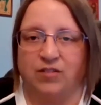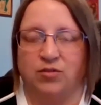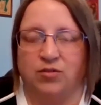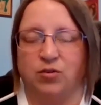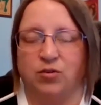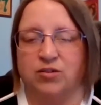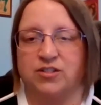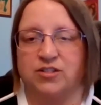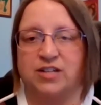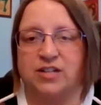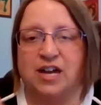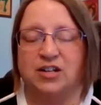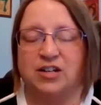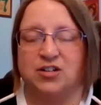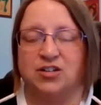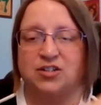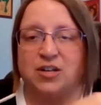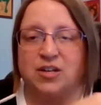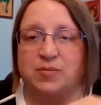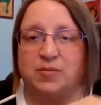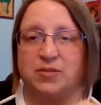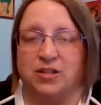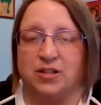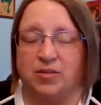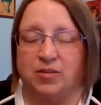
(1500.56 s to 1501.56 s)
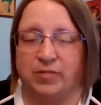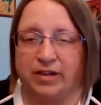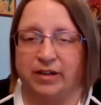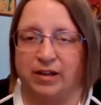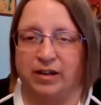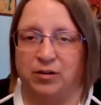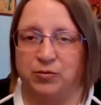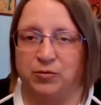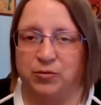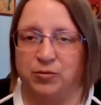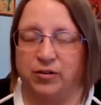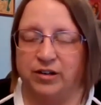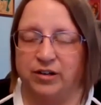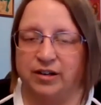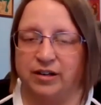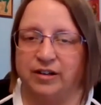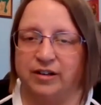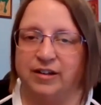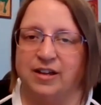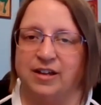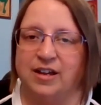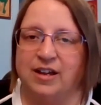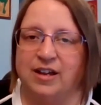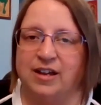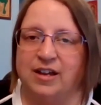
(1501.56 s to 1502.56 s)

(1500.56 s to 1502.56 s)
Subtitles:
Of course, catches up to them in California.